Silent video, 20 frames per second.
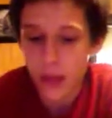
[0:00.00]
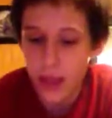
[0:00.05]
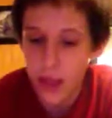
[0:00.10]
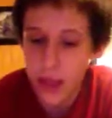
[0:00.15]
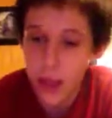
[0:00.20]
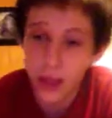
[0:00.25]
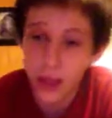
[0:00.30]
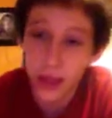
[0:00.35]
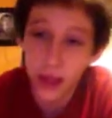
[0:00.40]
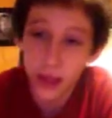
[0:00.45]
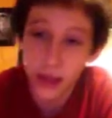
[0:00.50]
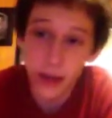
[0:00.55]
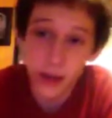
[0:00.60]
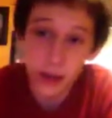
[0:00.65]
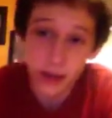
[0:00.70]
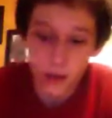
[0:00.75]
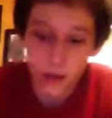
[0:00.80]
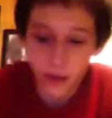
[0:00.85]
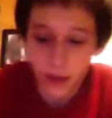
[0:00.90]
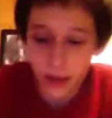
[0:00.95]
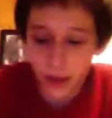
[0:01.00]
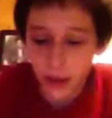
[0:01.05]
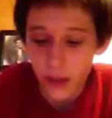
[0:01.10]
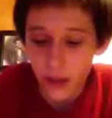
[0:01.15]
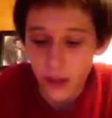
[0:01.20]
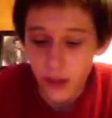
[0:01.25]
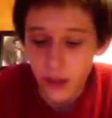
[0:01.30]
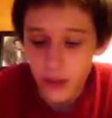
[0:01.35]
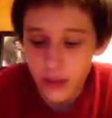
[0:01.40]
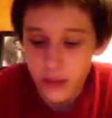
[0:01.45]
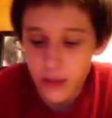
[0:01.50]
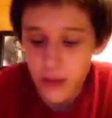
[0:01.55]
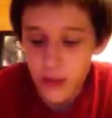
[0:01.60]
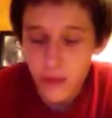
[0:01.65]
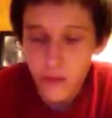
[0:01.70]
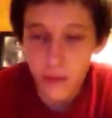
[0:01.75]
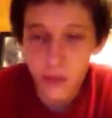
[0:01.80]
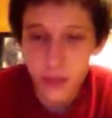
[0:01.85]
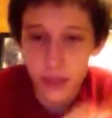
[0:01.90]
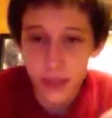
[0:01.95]
And then another thing I like to
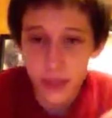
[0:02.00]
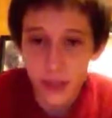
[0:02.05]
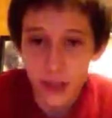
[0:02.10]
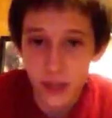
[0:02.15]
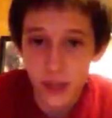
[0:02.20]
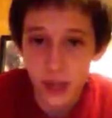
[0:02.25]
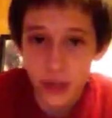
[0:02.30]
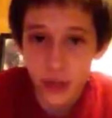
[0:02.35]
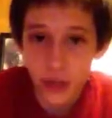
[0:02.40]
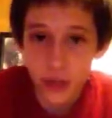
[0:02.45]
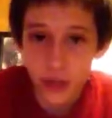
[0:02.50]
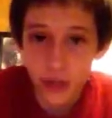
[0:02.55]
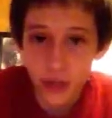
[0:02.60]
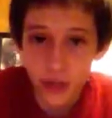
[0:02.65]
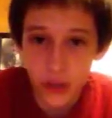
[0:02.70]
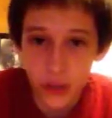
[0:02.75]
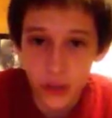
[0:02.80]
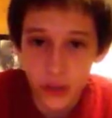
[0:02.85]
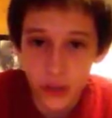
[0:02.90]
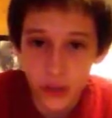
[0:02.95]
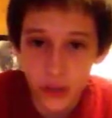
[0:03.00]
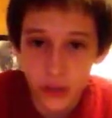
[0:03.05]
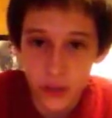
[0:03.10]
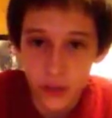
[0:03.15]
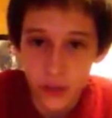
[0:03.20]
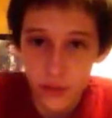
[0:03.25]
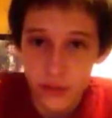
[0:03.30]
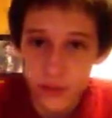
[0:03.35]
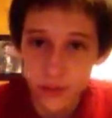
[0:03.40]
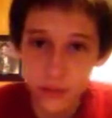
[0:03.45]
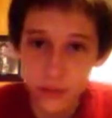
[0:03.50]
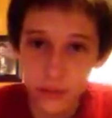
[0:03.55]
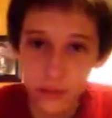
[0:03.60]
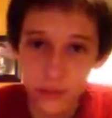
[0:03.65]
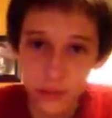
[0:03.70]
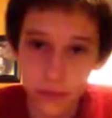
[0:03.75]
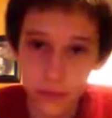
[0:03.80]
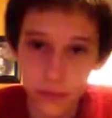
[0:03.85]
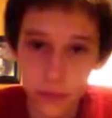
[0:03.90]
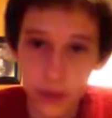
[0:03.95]
have is an extra,
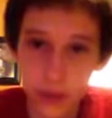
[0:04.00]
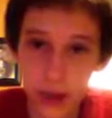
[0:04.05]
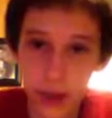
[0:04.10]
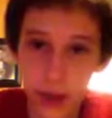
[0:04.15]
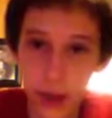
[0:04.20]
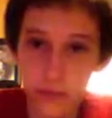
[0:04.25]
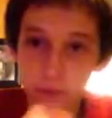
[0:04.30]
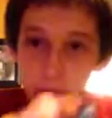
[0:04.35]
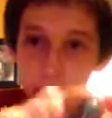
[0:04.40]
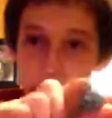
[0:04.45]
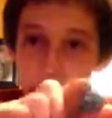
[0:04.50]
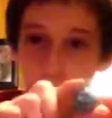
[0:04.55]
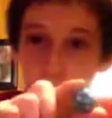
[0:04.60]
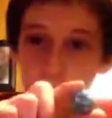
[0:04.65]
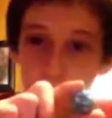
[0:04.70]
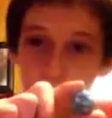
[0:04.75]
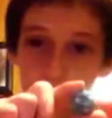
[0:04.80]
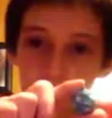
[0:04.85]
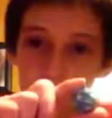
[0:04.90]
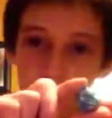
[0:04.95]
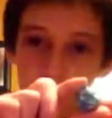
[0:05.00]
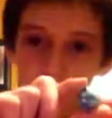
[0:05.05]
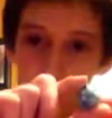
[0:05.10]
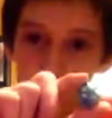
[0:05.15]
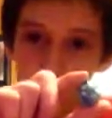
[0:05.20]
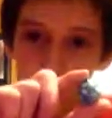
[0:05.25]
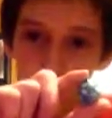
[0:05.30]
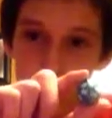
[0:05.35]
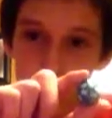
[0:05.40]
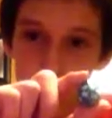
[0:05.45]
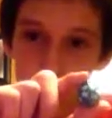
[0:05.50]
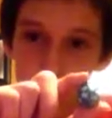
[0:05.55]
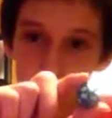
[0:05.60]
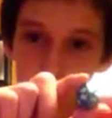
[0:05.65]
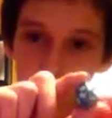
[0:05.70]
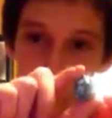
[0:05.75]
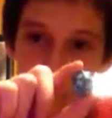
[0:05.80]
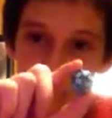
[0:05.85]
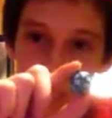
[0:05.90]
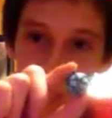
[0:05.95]
well, I have 2 extra
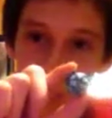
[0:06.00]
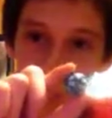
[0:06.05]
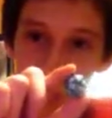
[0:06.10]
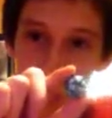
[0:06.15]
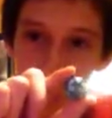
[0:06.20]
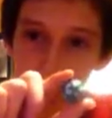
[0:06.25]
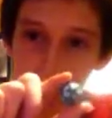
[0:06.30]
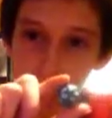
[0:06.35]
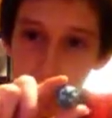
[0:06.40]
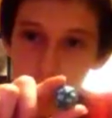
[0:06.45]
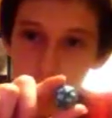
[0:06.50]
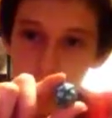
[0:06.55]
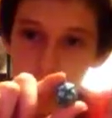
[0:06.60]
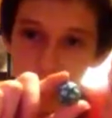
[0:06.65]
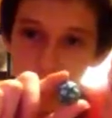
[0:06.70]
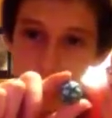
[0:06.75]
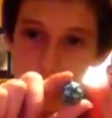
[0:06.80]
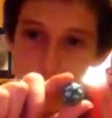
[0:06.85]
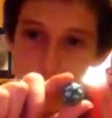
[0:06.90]
D20s.